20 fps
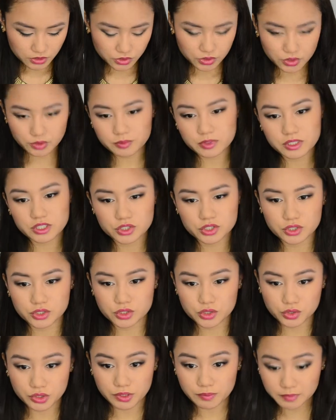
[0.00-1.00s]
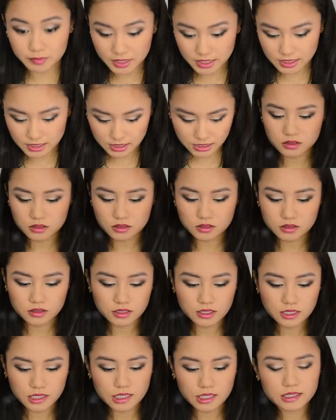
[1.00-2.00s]
So I'm going to trim this,
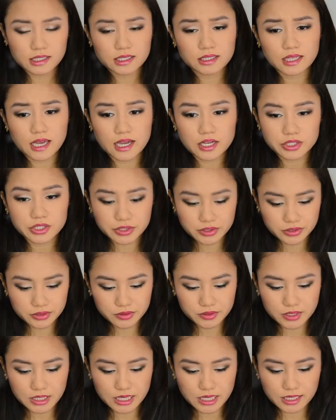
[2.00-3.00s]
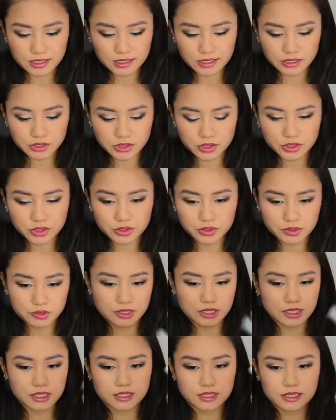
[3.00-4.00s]
and the lash glue that I like to
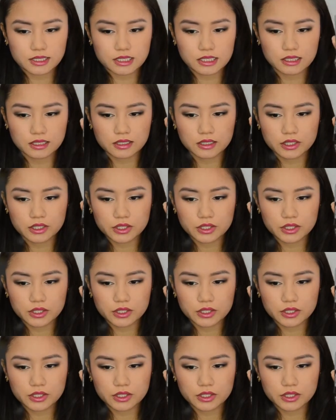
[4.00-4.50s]
use is the